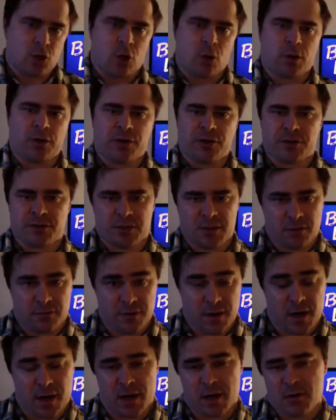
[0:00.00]
Calling yourself
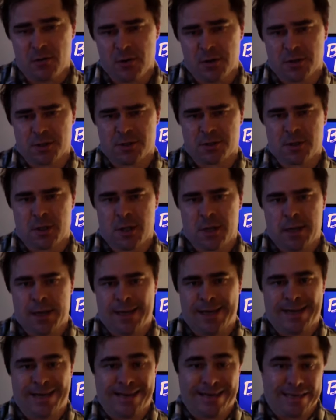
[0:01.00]
Irish
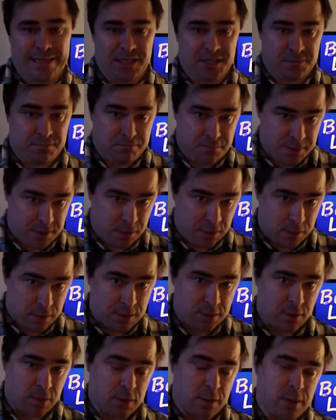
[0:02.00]
is
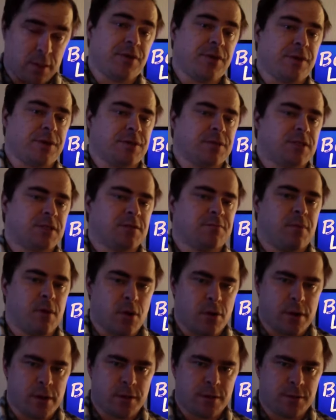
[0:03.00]
belittling the
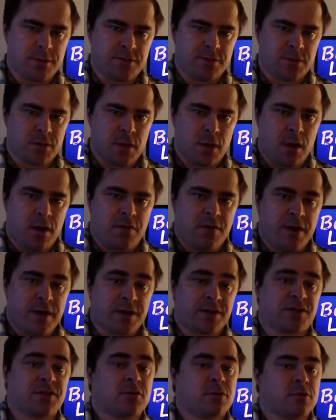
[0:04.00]
experience that
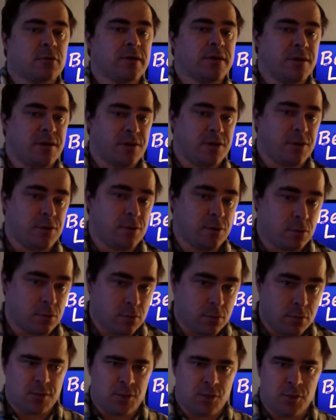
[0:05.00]
has created you.
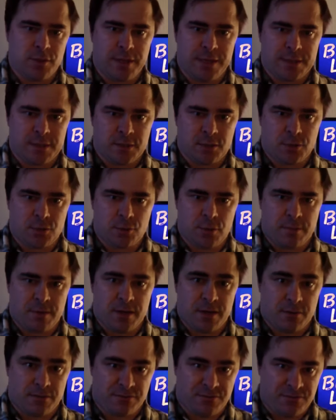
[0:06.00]
You get to
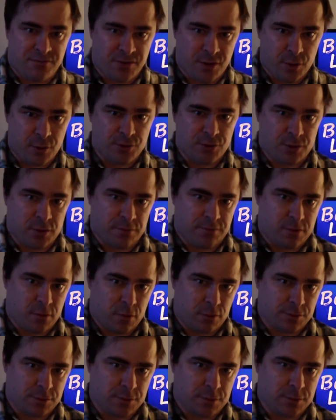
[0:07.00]
be a fusion of
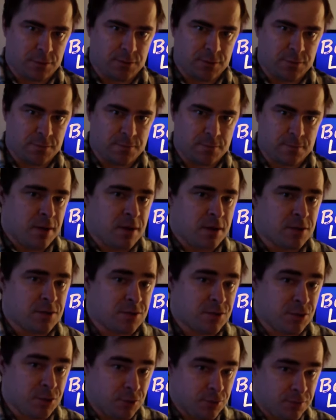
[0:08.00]
cultures
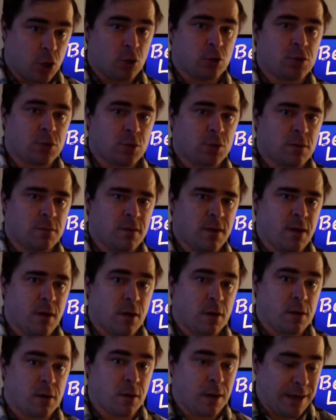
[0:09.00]
because you go to
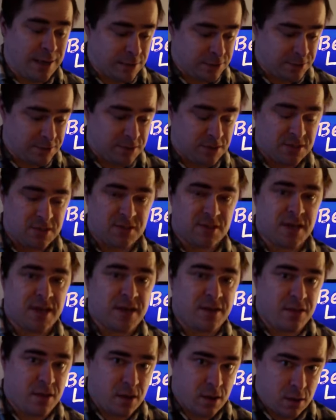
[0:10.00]
America and
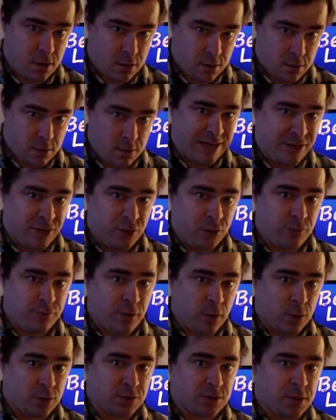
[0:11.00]
stay there, and you
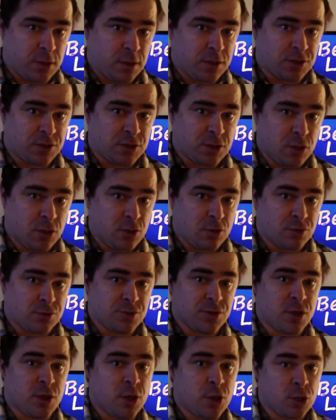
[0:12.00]
voluntarily
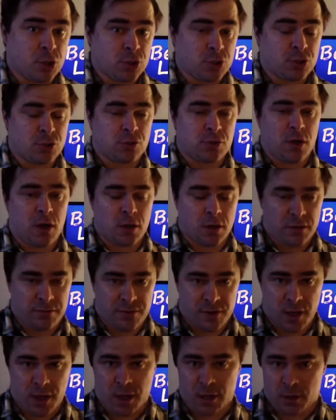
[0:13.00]
chose to not live
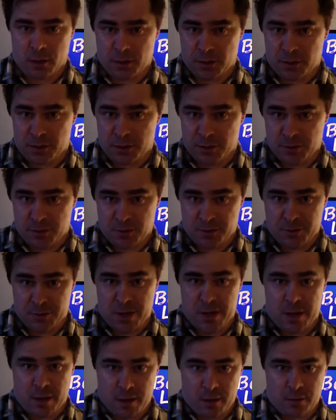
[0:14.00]
in Ireland
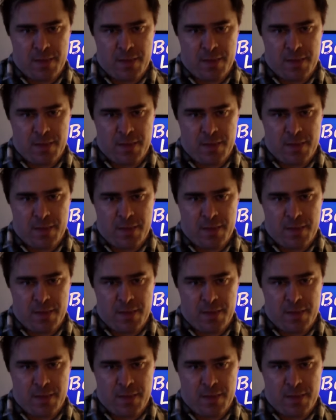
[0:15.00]
today.